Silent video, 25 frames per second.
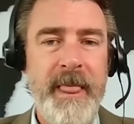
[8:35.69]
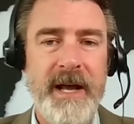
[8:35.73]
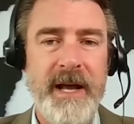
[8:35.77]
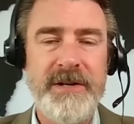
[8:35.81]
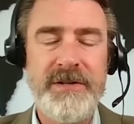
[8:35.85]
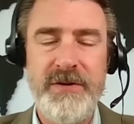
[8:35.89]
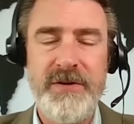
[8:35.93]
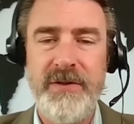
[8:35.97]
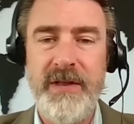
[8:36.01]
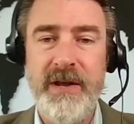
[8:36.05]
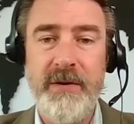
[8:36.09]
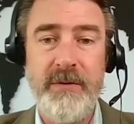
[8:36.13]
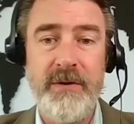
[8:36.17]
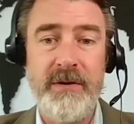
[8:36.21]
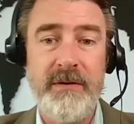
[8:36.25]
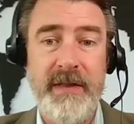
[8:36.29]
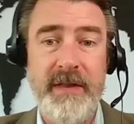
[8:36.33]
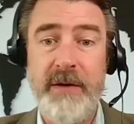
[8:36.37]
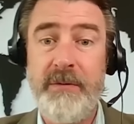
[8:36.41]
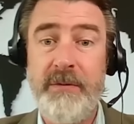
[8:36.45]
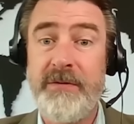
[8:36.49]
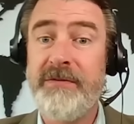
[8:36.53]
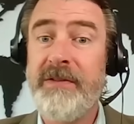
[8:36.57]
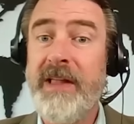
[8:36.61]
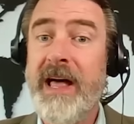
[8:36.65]
And so they were,
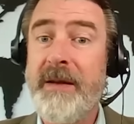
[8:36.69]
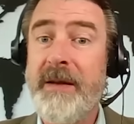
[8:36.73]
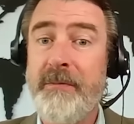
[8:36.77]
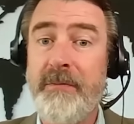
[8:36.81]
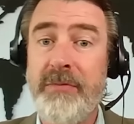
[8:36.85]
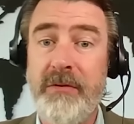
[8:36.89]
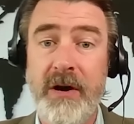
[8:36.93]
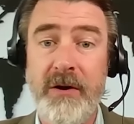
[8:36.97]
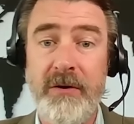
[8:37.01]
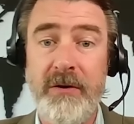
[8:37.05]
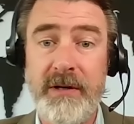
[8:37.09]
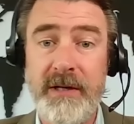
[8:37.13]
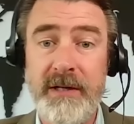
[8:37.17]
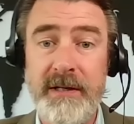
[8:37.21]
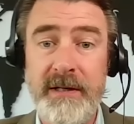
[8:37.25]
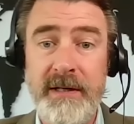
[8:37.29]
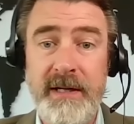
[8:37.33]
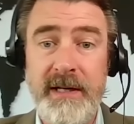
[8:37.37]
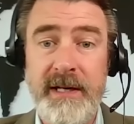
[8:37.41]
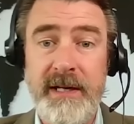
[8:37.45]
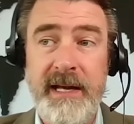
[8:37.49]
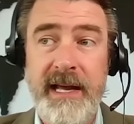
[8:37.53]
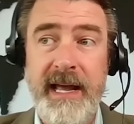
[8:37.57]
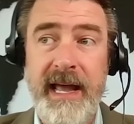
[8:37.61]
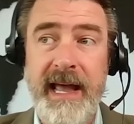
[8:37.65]
they were flat broke.
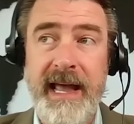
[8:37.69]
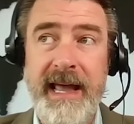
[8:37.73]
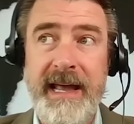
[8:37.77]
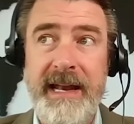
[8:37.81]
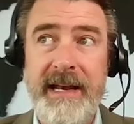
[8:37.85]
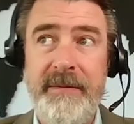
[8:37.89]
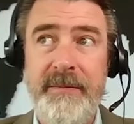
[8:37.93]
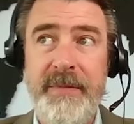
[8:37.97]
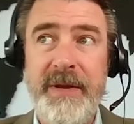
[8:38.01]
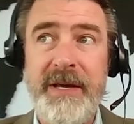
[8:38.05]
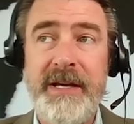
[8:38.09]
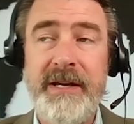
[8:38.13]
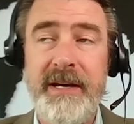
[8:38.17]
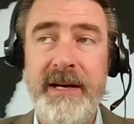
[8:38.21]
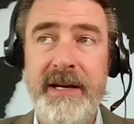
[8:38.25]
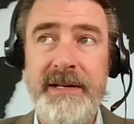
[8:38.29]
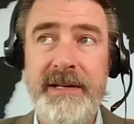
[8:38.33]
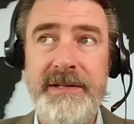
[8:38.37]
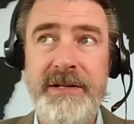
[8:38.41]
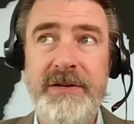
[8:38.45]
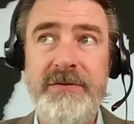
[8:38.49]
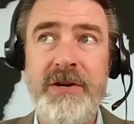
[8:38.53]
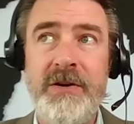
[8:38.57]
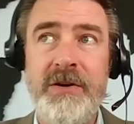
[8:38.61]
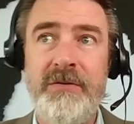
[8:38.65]
And
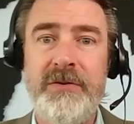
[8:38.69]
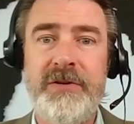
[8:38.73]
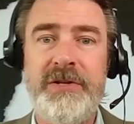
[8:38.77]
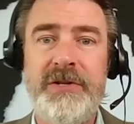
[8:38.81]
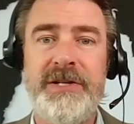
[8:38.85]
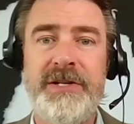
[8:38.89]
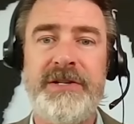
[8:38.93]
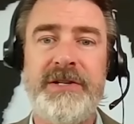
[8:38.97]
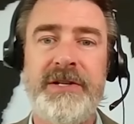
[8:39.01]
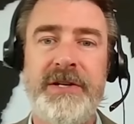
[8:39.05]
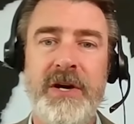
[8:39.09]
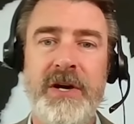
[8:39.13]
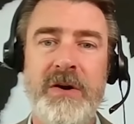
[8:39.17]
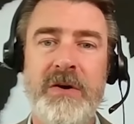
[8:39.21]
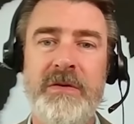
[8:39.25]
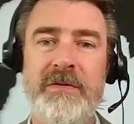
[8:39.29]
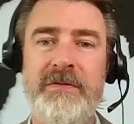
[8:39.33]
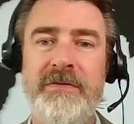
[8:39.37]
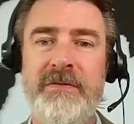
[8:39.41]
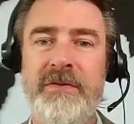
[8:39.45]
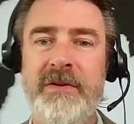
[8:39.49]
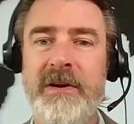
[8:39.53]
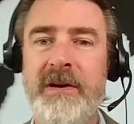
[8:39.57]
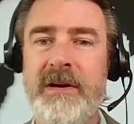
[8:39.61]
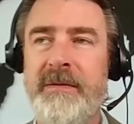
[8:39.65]
because you don't just go
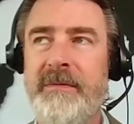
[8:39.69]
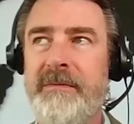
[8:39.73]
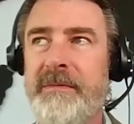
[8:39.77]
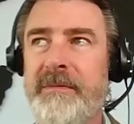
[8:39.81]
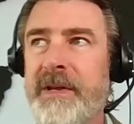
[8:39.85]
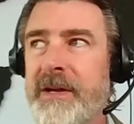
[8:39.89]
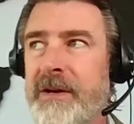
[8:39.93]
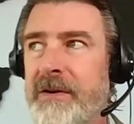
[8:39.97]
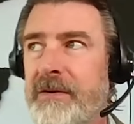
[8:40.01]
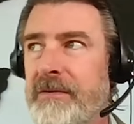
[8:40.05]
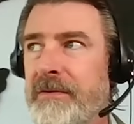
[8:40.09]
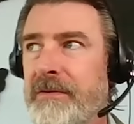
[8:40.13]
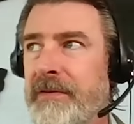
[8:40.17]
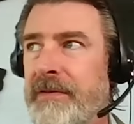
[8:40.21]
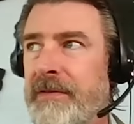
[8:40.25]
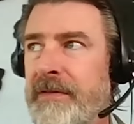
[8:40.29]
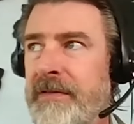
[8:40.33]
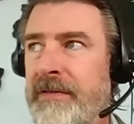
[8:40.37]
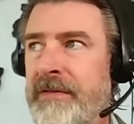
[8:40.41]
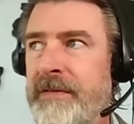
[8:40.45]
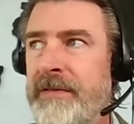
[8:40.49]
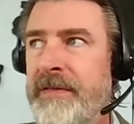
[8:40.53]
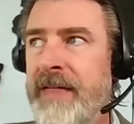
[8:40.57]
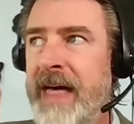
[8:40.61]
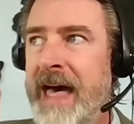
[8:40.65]
from, you know,
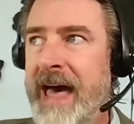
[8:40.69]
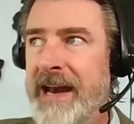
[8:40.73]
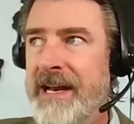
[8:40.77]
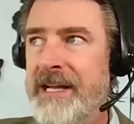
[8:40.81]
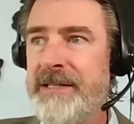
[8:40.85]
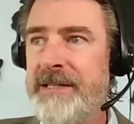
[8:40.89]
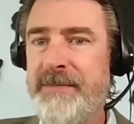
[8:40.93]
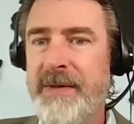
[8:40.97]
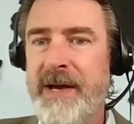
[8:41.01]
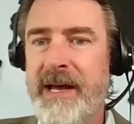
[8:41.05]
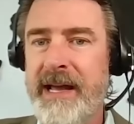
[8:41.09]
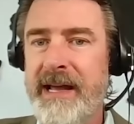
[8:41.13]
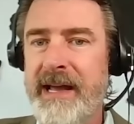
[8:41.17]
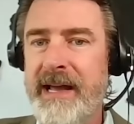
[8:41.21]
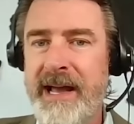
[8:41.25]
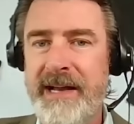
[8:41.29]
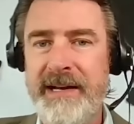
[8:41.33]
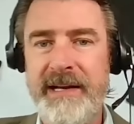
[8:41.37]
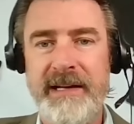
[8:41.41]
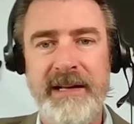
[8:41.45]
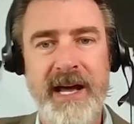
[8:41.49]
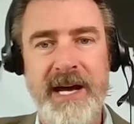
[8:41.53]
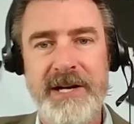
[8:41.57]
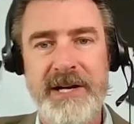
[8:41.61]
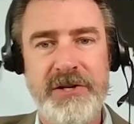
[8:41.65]
that is my
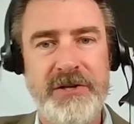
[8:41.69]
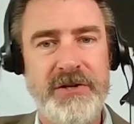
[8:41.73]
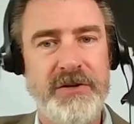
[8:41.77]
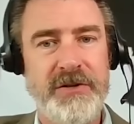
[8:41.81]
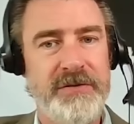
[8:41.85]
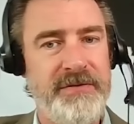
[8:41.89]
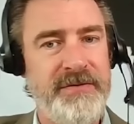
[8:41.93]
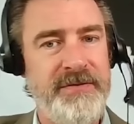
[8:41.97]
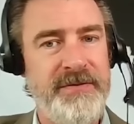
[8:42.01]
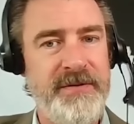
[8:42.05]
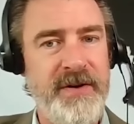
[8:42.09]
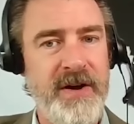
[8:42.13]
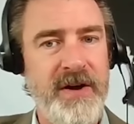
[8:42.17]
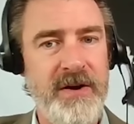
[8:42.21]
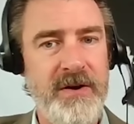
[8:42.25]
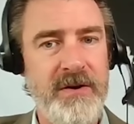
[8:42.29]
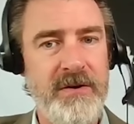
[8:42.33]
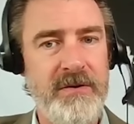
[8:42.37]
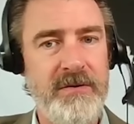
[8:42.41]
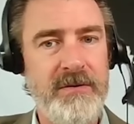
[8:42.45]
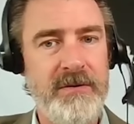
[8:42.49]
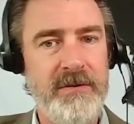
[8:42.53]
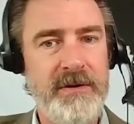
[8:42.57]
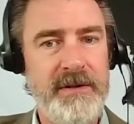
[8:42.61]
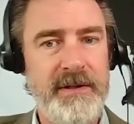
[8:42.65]
ideological
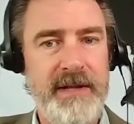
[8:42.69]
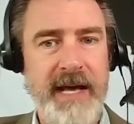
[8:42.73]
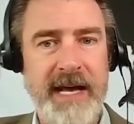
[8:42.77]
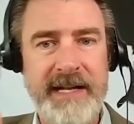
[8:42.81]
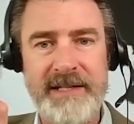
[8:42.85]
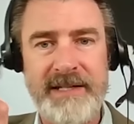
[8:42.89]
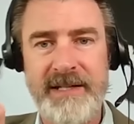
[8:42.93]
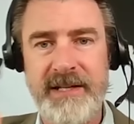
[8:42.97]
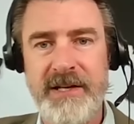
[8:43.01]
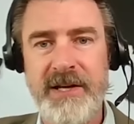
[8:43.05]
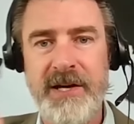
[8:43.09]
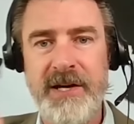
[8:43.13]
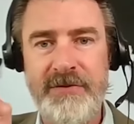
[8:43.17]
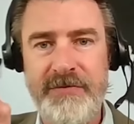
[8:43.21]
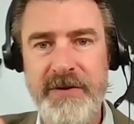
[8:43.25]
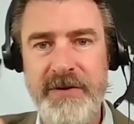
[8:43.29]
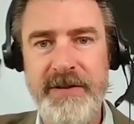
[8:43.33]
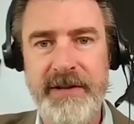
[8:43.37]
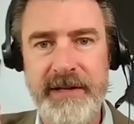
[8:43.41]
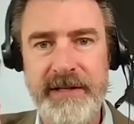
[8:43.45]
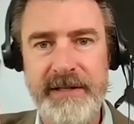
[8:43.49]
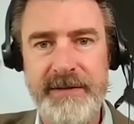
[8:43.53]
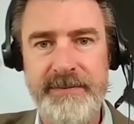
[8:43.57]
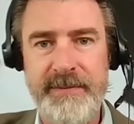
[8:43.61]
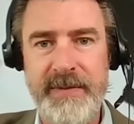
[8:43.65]
foe, that's the
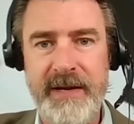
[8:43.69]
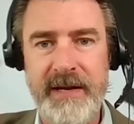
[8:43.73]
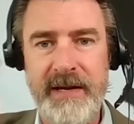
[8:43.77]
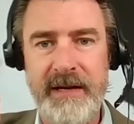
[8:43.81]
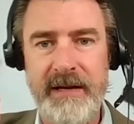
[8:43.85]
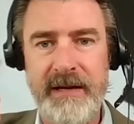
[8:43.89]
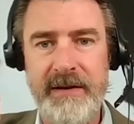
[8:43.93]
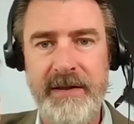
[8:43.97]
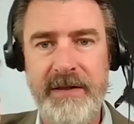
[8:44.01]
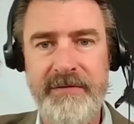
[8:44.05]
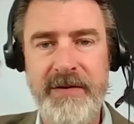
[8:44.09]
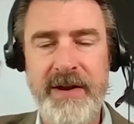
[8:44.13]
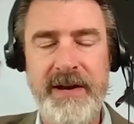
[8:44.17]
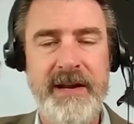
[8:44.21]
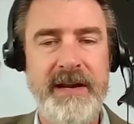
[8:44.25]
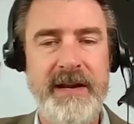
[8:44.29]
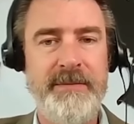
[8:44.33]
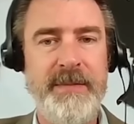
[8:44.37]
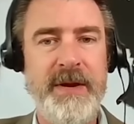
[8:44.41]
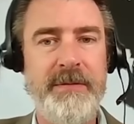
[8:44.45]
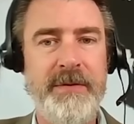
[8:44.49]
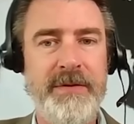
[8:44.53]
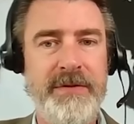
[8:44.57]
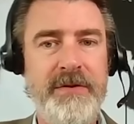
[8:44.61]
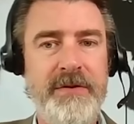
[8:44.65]
country that's been
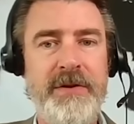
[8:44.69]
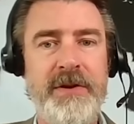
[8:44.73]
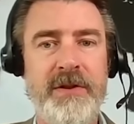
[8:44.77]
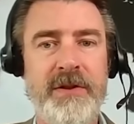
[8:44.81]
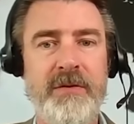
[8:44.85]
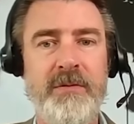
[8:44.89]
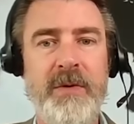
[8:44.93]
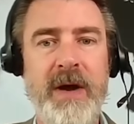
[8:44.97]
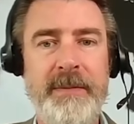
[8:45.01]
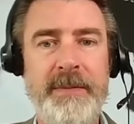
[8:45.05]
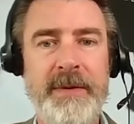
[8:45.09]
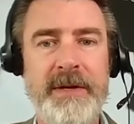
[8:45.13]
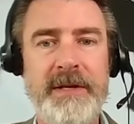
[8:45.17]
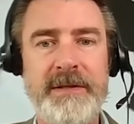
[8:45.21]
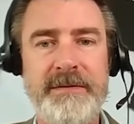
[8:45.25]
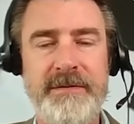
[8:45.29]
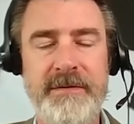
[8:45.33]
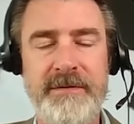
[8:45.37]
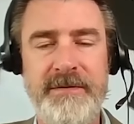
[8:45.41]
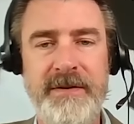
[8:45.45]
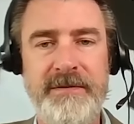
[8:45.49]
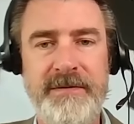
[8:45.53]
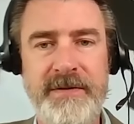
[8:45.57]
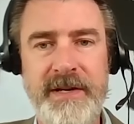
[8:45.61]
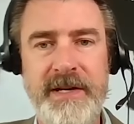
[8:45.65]
threatening me with nuclear weapons
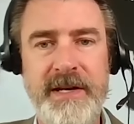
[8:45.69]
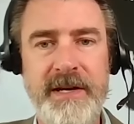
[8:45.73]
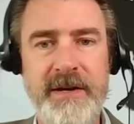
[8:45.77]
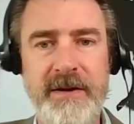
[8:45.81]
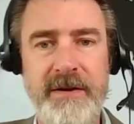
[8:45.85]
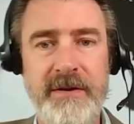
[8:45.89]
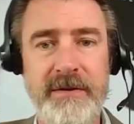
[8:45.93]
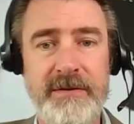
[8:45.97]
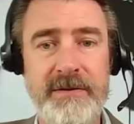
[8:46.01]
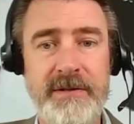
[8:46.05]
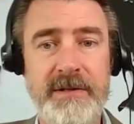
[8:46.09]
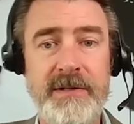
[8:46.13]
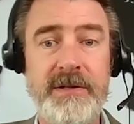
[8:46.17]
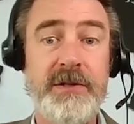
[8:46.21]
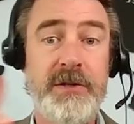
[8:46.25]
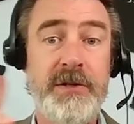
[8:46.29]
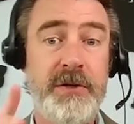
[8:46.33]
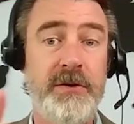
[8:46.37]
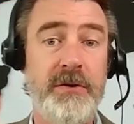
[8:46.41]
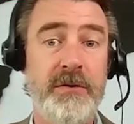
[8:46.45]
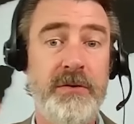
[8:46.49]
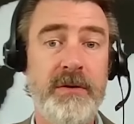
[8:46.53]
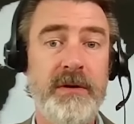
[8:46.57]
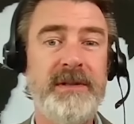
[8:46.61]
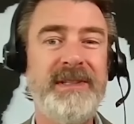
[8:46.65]
for fifty years,
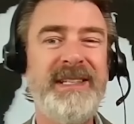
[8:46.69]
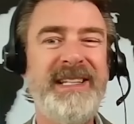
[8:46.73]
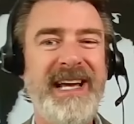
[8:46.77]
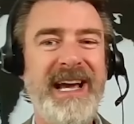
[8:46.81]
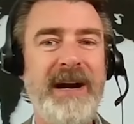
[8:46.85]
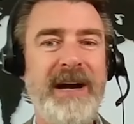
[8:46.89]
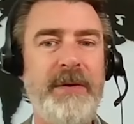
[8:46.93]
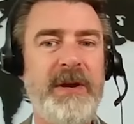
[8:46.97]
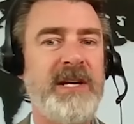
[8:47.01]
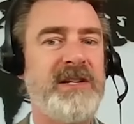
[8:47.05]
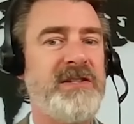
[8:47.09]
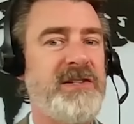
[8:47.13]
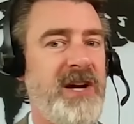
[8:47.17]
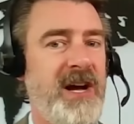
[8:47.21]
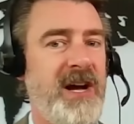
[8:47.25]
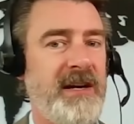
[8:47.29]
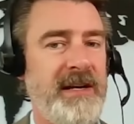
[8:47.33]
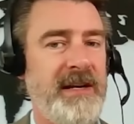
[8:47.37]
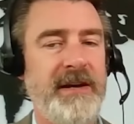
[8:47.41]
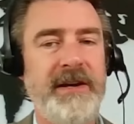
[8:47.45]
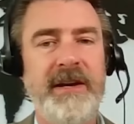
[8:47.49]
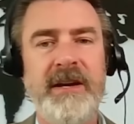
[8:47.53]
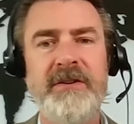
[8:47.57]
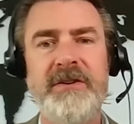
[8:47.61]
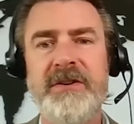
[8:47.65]
to, yeah, we can
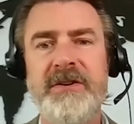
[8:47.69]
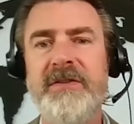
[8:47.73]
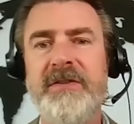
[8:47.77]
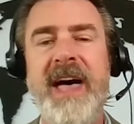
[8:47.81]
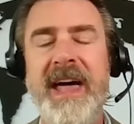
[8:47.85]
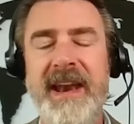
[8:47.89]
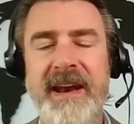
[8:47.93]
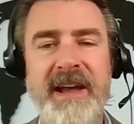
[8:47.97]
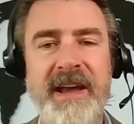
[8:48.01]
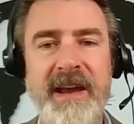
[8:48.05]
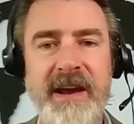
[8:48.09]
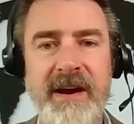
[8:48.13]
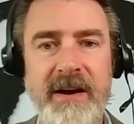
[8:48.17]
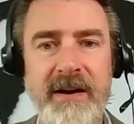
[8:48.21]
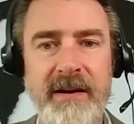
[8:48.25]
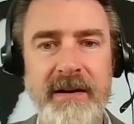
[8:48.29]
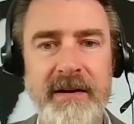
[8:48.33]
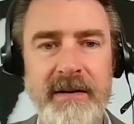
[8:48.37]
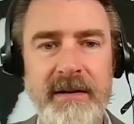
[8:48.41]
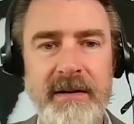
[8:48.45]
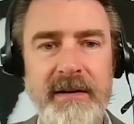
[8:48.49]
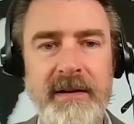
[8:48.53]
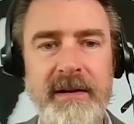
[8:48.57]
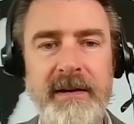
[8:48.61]
talk now. You don't do that in a year.